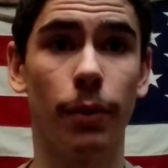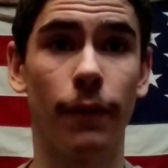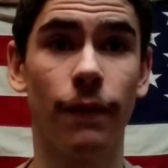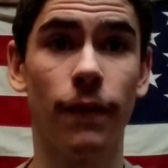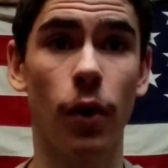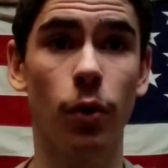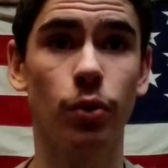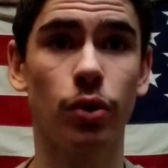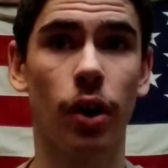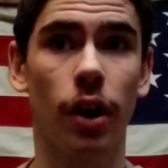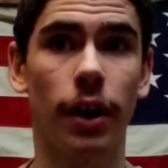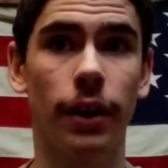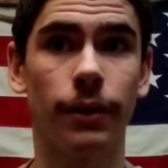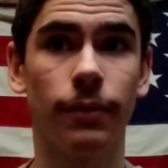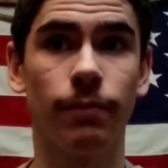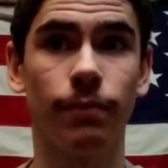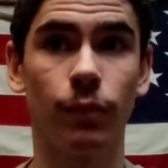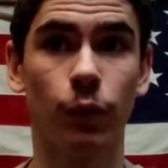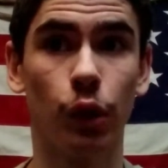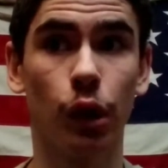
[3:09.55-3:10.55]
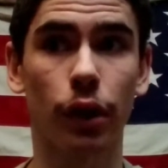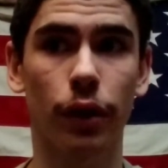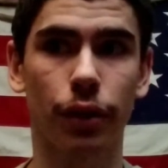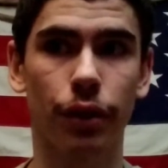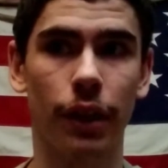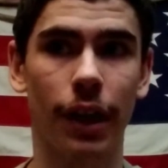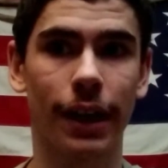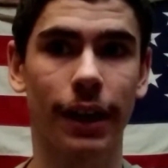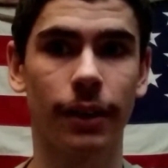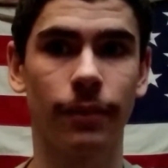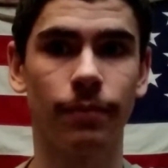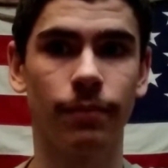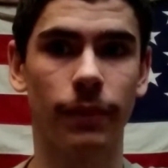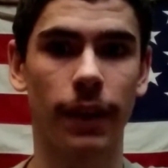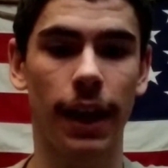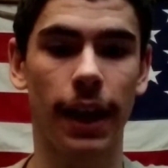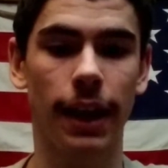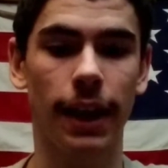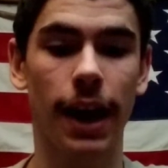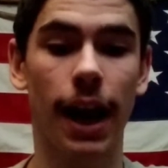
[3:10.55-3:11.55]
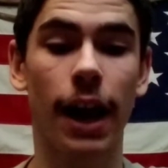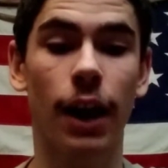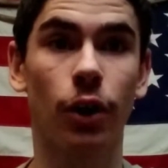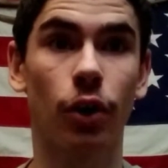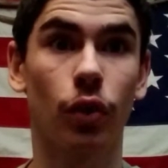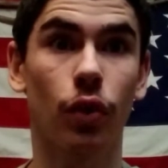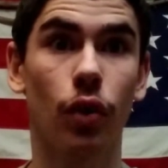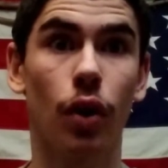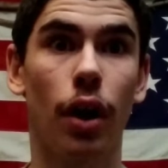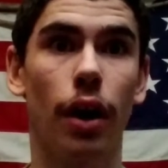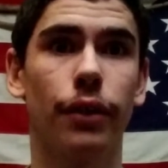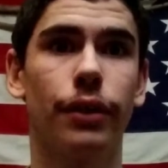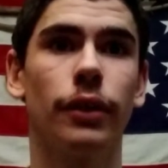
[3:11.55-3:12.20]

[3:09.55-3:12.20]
a photon looks like an iron cross.